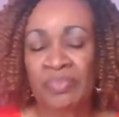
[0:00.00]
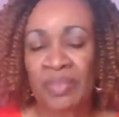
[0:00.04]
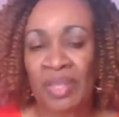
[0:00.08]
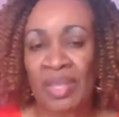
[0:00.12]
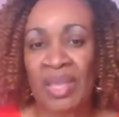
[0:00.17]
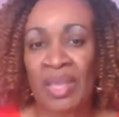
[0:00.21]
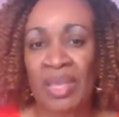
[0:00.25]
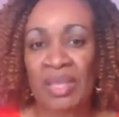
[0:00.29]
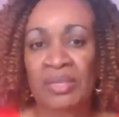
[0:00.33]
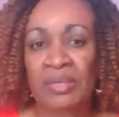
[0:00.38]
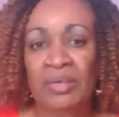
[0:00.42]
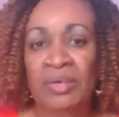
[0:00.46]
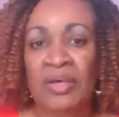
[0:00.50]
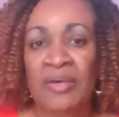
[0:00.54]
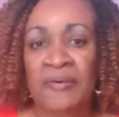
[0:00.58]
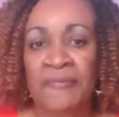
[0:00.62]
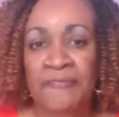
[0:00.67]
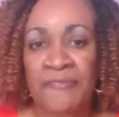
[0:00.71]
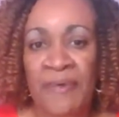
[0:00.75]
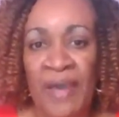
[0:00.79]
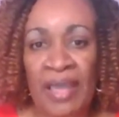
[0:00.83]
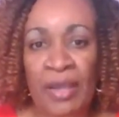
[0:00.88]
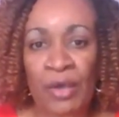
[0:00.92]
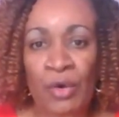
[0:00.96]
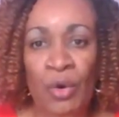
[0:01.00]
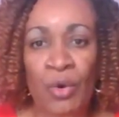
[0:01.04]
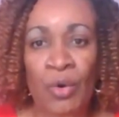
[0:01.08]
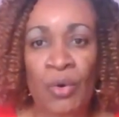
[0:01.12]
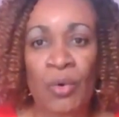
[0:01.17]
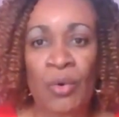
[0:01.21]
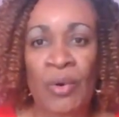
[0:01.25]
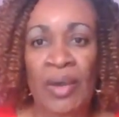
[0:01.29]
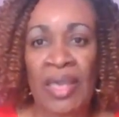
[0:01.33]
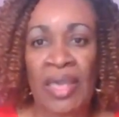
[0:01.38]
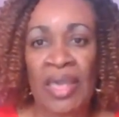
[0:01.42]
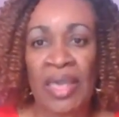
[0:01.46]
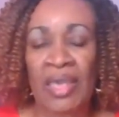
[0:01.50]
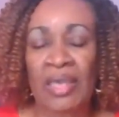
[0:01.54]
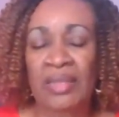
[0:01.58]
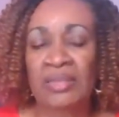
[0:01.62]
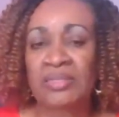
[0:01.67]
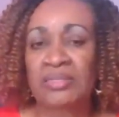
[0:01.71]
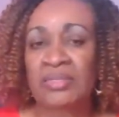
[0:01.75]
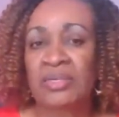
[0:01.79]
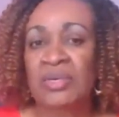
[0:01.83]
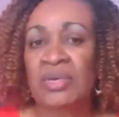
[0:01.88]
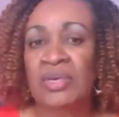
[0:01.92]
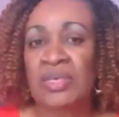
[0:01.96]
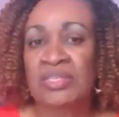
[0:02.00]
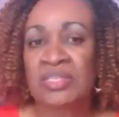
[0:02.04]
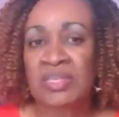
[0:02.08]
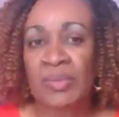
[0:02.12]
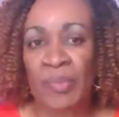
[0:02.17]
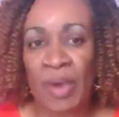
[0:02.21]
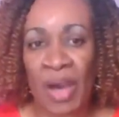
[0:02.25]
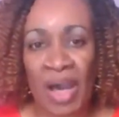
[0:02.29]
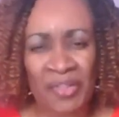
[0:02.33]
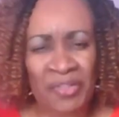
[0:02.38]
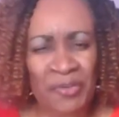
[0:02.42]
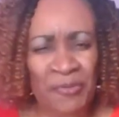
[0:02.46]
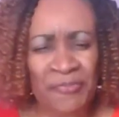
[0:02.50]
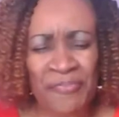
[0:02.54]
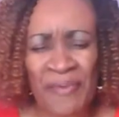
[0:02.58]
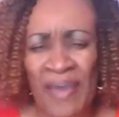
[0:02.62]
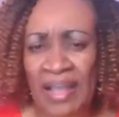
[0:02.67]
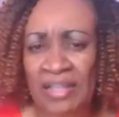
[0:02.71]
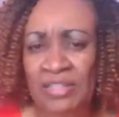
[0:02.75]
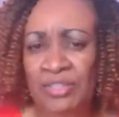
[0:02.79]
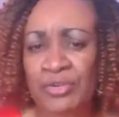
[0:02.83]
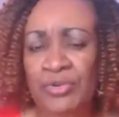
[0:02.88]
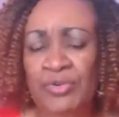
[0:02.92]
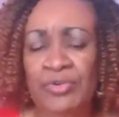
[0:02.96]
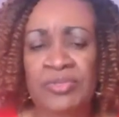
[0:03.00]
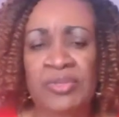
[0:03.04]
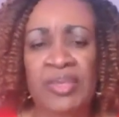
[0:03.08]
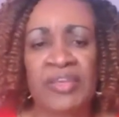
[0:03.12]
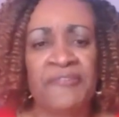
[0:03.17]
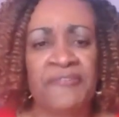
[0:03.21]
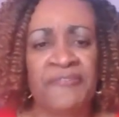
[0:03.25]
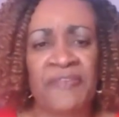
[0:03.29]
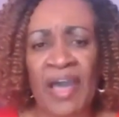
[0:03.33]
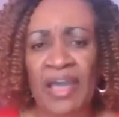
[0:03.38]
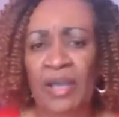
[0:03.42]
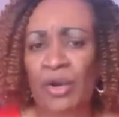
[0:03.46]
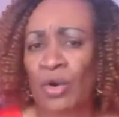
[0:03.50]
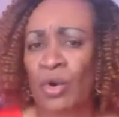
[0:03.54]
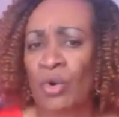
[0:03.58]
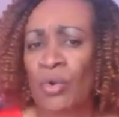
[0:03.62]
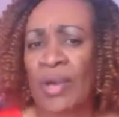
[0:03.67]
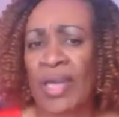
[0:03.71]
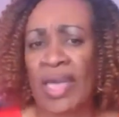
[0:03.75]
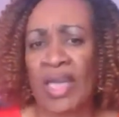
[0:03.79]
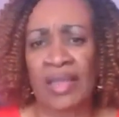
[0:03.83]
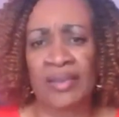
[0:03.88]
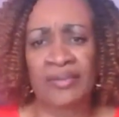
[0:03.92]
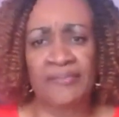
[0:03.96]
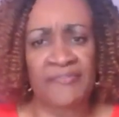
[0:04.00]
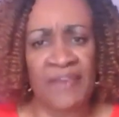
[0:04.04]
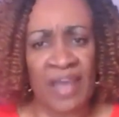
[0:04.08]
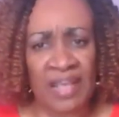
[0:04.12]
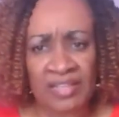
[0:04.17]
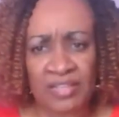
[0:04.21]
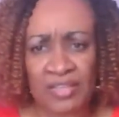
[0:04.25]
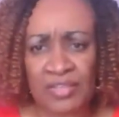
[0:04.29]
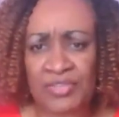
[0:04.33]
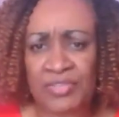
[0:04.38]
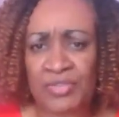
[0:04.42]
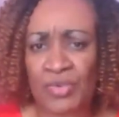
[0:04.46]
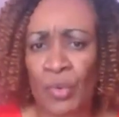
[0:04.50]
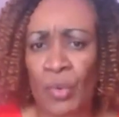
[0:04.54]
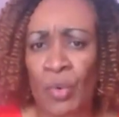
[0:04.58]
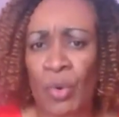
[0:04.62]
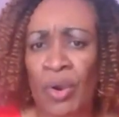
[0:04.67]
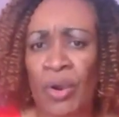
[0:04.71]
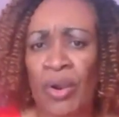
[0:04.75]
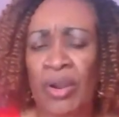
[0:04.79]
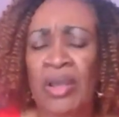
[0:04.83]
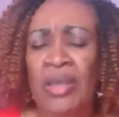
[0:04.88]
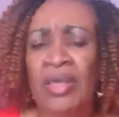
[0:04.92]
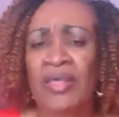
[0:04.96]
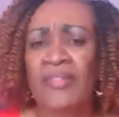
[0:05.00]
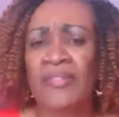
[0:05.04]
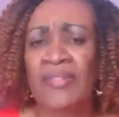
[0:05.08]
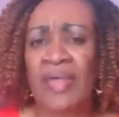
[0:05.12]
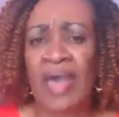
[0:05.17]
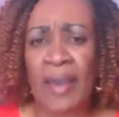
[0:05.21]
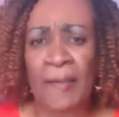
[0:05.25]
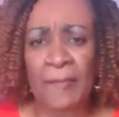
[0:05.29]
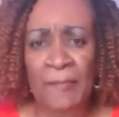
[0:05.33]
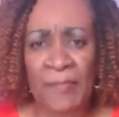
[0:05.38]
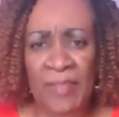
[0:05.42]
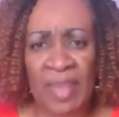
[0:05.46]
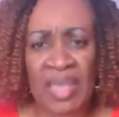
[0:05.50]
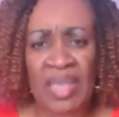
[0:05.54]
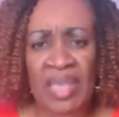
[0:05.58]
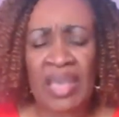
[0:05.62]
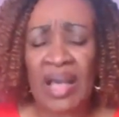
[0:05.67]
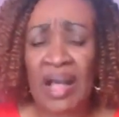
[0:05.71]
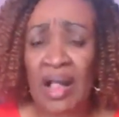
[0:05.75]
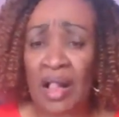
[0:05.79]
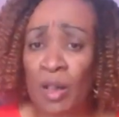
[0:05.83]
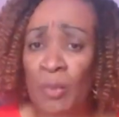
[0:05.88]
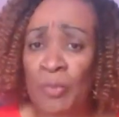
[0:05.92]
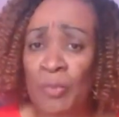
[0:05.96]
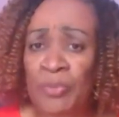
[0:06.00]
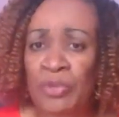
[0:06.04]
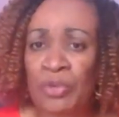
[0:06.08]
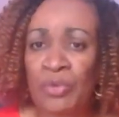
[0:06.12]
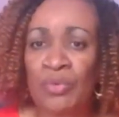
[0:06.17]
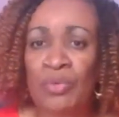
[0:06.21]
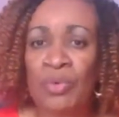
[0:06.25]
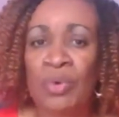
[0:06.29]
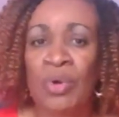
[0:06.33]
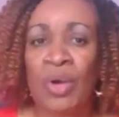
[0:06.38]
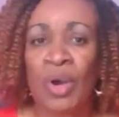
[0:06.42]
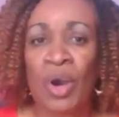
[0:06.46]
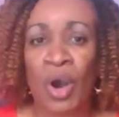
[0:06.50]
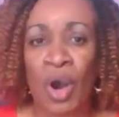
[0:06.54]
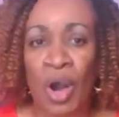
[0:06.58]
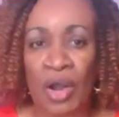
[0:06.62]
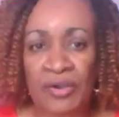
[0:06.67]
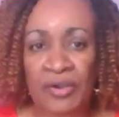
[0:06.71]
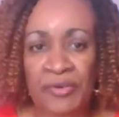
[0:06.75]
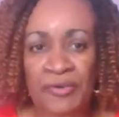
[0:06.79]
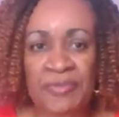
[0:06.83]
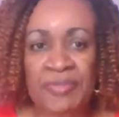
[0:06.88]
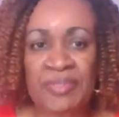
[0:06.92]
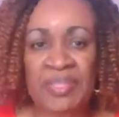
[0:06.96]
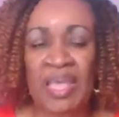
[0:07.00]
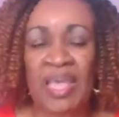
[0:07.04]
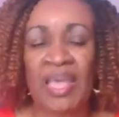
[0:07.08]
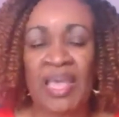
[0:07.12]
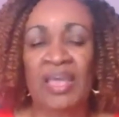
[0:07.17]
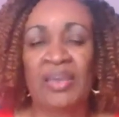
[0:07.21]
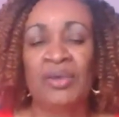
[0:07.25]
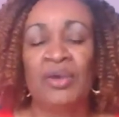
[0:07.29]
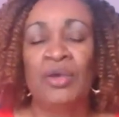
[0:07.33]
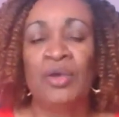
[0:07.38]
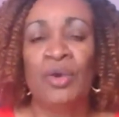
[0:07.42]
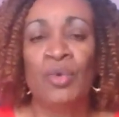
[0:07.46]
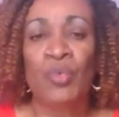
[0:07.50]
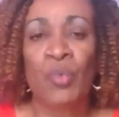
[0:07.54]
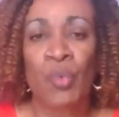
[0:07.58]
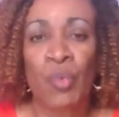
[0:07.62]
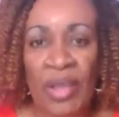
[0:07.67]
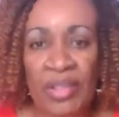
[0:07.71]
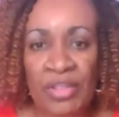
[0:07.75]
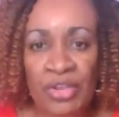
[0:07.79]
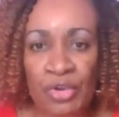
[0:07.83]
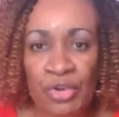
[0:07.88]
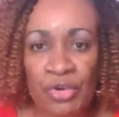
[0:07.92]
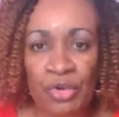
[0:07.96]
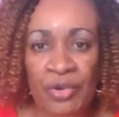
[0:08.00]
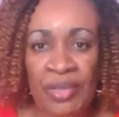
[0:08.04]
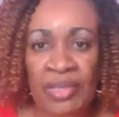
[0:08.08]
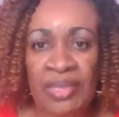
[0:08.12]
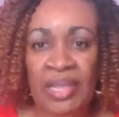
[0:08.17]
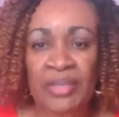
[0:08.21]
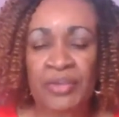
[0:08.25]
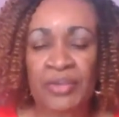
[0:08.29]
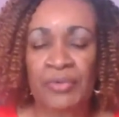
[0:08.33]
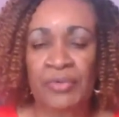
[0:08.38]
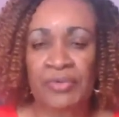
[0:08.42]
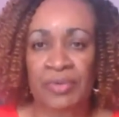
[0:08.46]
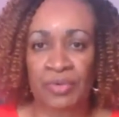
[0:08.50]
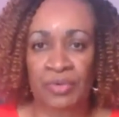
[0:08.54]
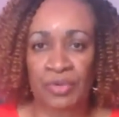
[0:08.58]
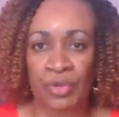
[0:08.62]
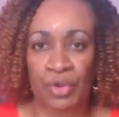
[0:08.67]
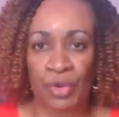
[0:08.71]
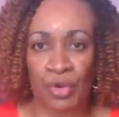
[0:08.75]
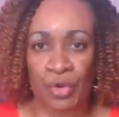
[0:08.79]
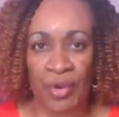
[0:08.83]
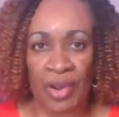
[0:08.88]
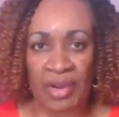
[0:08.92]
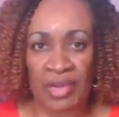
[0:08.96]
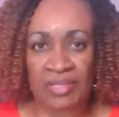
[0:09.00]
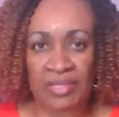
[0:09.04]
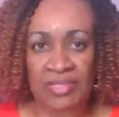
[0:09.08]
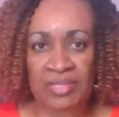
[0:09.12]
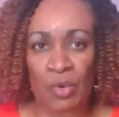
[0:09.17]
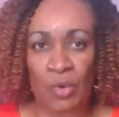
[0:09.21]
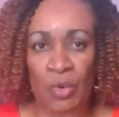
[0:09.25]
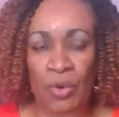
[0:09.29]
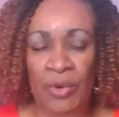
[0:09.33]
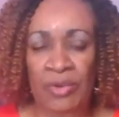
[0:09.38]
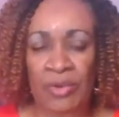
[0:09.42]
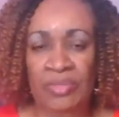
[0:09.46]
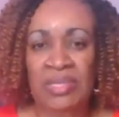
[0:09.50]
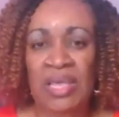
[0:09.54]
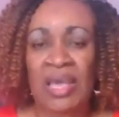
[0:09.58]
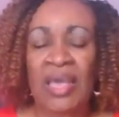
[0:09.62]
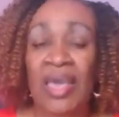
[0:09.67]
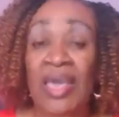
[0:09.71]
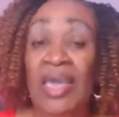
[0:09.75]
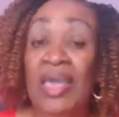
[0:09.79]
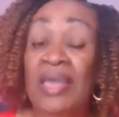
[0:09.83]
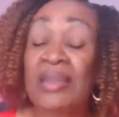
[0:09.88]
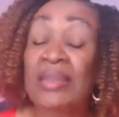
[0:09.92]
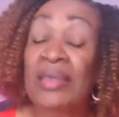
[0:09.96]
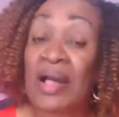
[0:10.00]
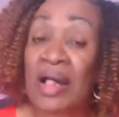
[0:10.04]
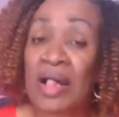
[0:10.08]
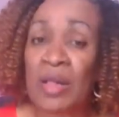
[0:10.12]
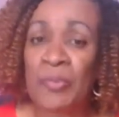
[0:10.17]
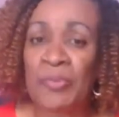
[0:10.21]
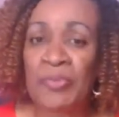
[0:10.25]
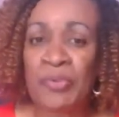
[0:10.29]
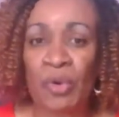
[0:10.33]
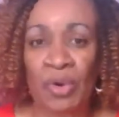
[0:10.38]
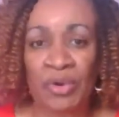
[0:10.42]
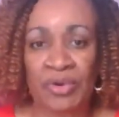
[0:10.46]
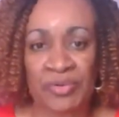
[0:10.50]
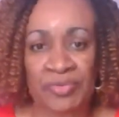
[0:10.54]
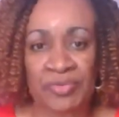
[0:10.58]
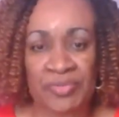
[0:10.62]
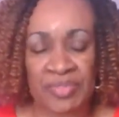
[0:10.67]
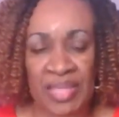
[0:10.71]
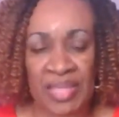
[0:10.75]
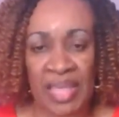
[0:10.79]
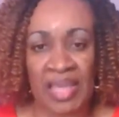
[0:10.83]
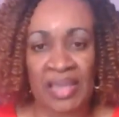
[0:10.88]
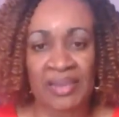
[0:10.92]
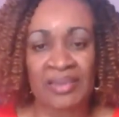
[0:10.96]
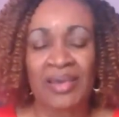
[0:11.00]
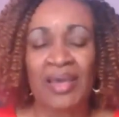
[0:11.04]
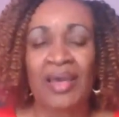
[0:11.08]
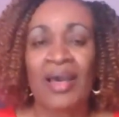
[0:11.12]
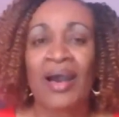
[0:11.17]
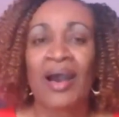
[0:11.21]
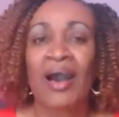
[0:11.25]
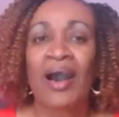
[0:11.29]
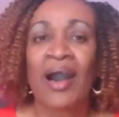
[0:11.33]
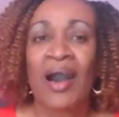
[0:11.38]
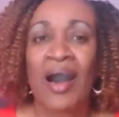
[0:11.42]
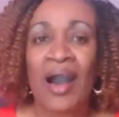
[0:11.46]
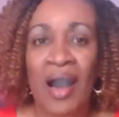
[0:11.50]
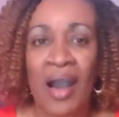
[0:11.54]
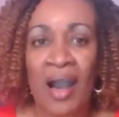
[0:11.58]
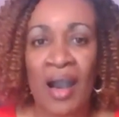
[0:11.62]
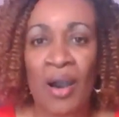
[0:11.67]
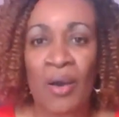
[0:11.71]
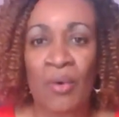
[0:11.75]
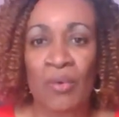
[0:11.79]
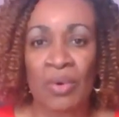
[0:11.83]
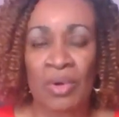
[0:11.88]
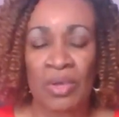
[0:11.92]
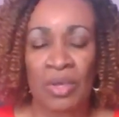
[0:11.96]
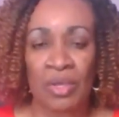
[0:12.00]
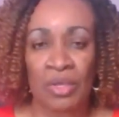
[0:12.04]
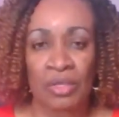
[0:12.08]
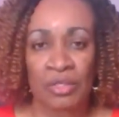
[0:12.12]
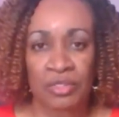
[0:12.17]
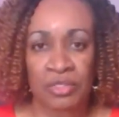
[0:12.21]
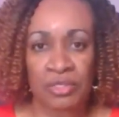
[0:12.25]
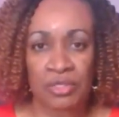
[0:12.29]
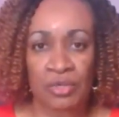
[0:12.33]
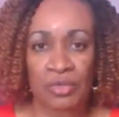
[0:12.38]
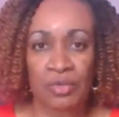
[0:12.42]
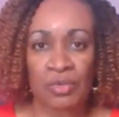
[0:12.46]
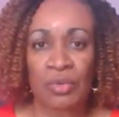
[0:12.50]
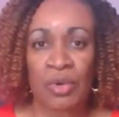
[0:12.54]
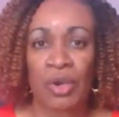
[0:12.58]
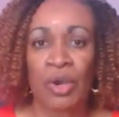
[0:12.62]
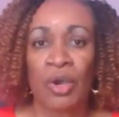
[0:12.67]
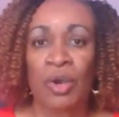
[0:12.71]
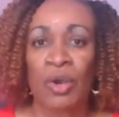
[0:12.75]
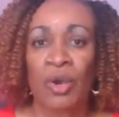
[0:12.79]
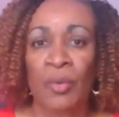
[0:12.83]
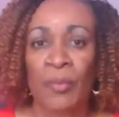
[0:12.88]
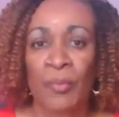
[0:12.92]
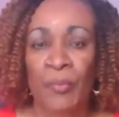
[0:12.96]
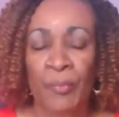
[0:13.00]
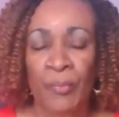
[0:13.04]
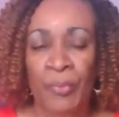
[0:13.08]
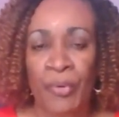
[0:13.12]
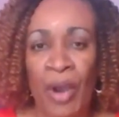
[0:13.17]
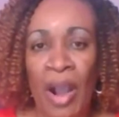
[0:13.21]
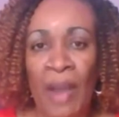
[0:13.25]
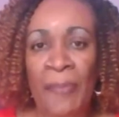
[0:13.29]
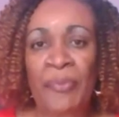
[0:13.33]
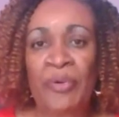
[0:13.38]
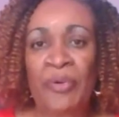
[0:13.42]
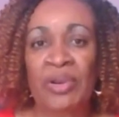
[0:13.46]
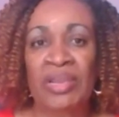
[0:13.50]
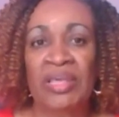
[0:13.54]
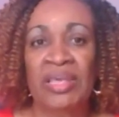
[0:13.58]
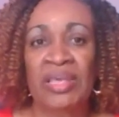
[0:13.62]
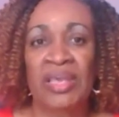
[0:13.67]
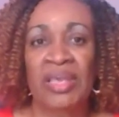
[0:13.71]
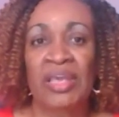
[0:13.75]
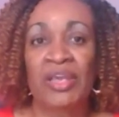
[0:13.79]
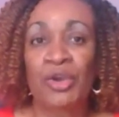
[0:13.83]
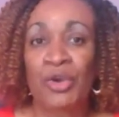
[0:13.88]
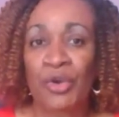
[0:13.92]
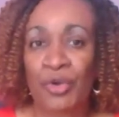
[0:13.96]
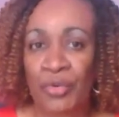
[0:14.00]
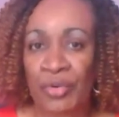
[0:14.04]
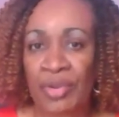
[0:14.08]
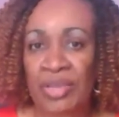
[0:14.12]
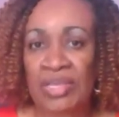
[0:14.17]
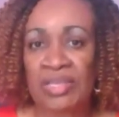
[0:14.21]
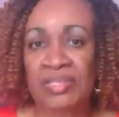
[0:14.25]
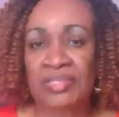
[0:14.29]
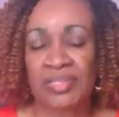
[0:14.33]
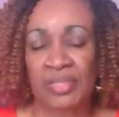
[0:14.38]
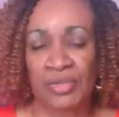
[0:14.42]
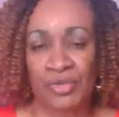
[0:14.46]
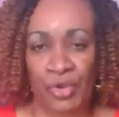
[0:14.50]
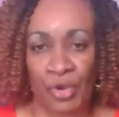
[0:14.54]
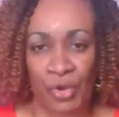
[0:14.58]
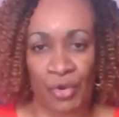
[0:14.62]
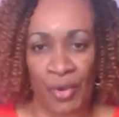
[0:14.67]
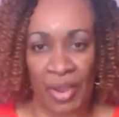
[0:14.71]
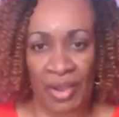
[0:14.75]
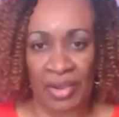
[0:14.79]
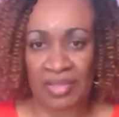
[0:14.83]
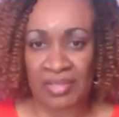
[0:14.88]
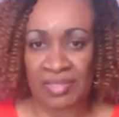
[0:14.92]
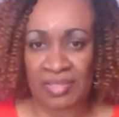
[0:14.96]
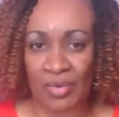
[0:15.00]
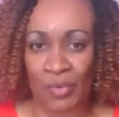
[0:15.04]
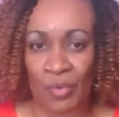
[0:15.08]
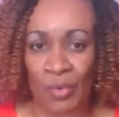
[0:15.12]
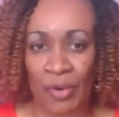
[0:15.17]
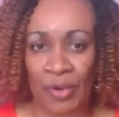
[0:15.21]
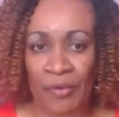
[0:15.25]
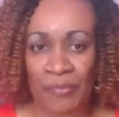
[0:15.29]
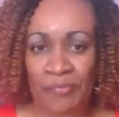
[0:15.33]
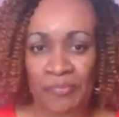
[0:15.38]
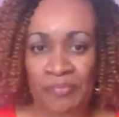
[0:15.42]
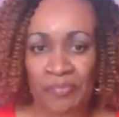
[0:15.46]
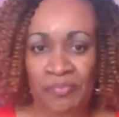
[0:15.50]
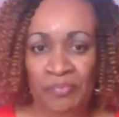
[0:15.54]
in FICO and some other factors in FICO and Vantagescore that may help you understand when you're looking at your credit scores and help you understand how to properly increase your credit score.